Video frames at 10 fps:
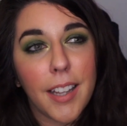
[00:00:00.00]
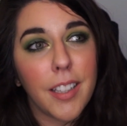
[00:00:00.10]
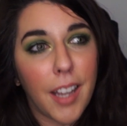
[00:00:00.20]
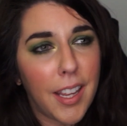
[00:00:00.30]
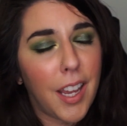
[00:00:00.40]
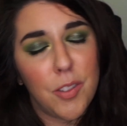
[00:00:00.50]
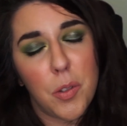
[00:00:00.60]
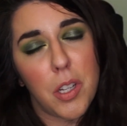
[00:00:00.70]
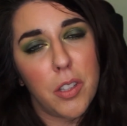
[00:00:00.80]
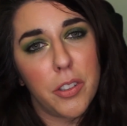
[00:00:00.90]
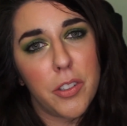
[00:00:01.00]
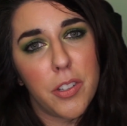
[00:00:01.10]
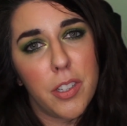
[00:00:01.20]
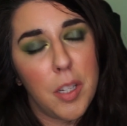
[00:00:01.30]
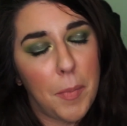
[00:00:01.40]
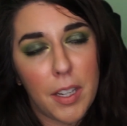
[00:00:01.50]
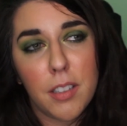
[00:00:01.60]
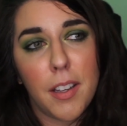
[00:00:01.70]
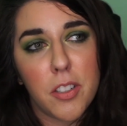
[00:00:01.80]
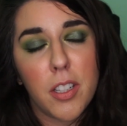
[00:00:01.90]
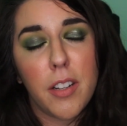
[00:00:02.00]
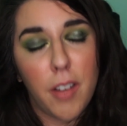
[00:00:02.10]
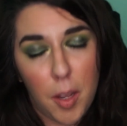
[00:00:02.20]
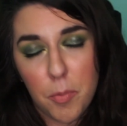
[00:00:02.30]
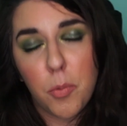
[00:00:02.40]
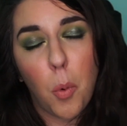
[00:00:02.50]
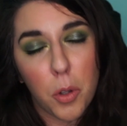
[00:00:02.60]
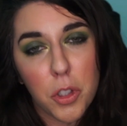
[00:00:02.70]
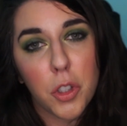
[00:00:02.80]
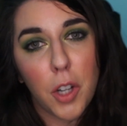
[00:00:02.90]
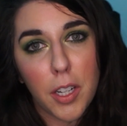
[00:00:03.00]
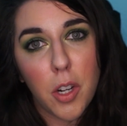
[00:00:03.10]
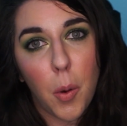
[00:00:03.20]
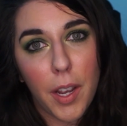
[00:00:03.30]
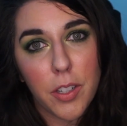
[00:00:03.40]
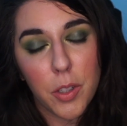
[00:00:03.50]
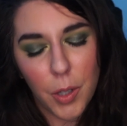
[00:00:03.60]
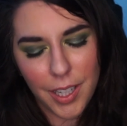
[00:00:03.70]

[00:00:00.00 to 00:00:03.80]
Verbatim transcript: I, I have those colors in my collection. I, I'm for sure. I know I do.